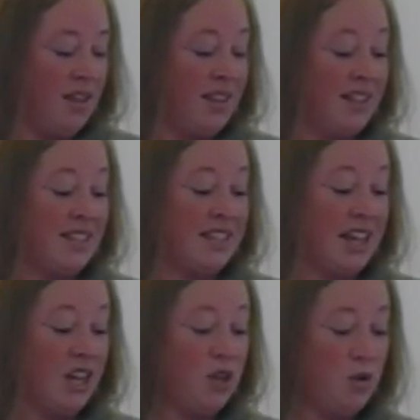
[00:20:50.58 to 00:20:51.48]
this is
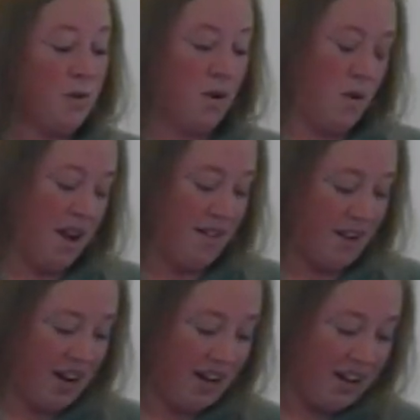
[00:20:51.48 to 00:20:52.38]
the human way of
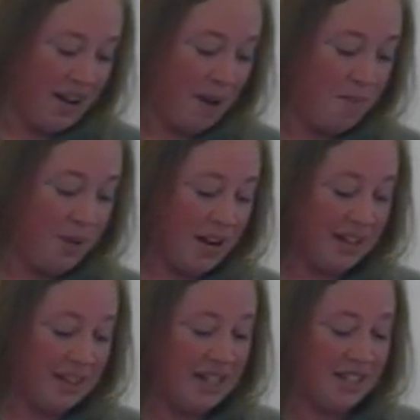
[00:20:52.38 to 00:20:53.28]
fighting, but it
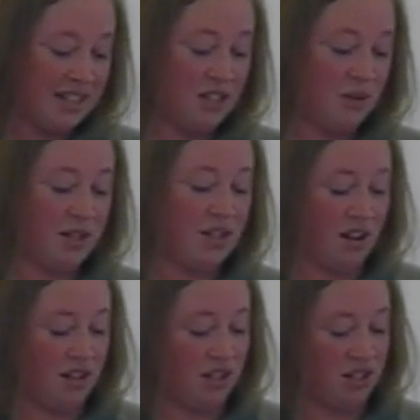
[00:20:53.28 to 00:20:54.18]
leads us to
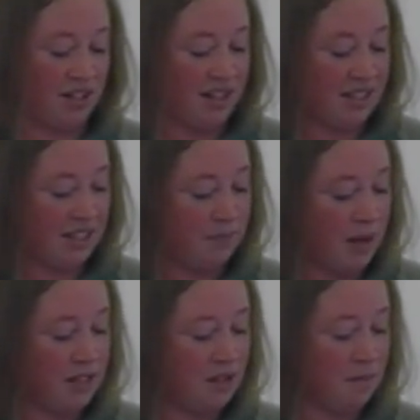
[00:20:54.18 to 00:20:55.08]
exhaustion. It
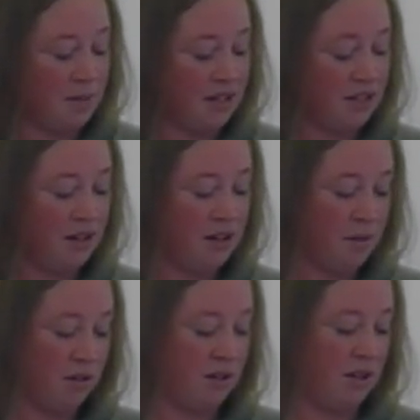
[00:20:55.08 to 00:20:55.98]
spends our mental and
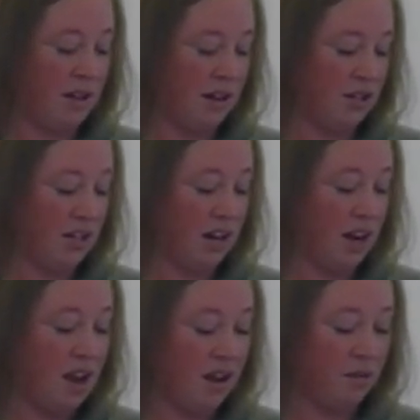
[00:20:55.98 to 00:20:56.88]
emotional energy
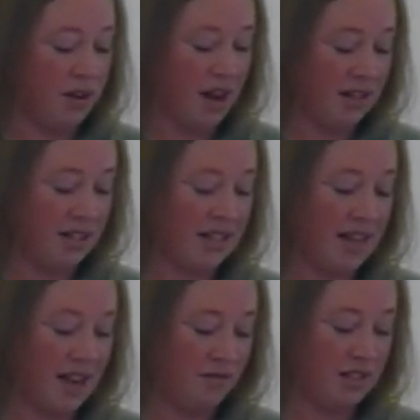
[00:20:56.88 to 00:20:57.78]
on reacting
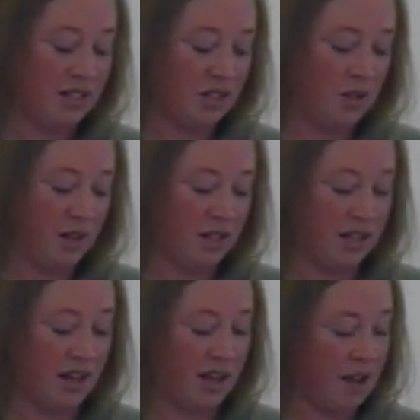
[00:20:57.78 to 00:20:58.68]
to every situation
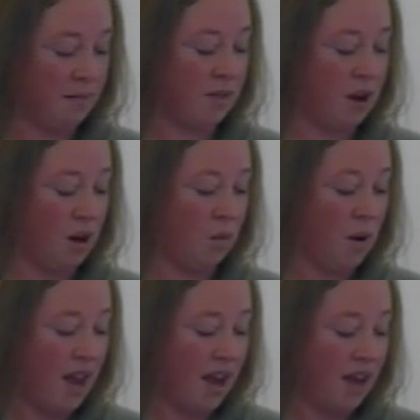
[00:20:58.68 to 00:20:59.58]
that comes our
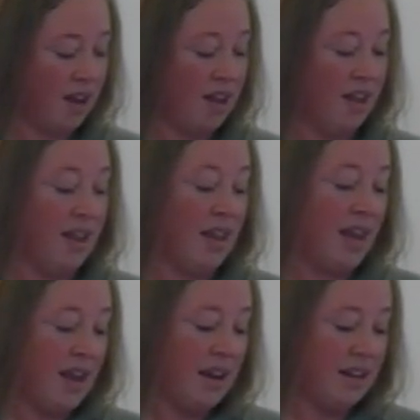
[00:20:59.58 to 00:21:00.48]
way
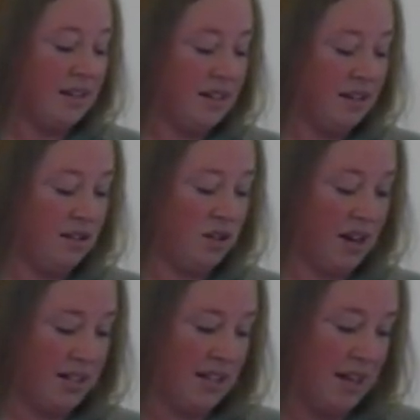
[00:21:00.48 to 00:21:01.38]
and
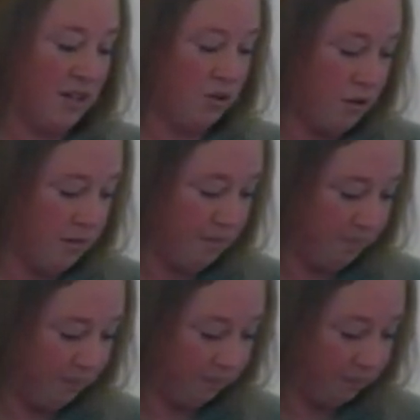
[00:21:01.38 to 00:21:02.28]
trying to take control.
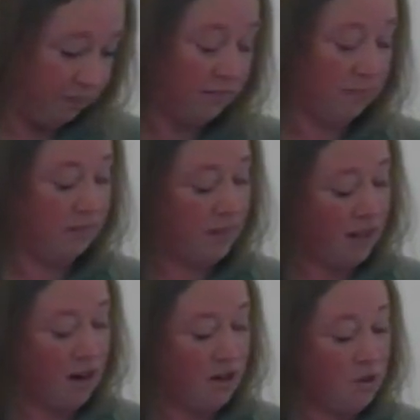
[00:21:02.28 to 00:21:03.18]

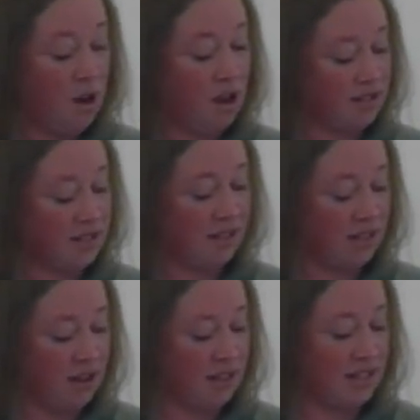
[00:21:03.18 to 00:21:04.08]
Are you constantly on the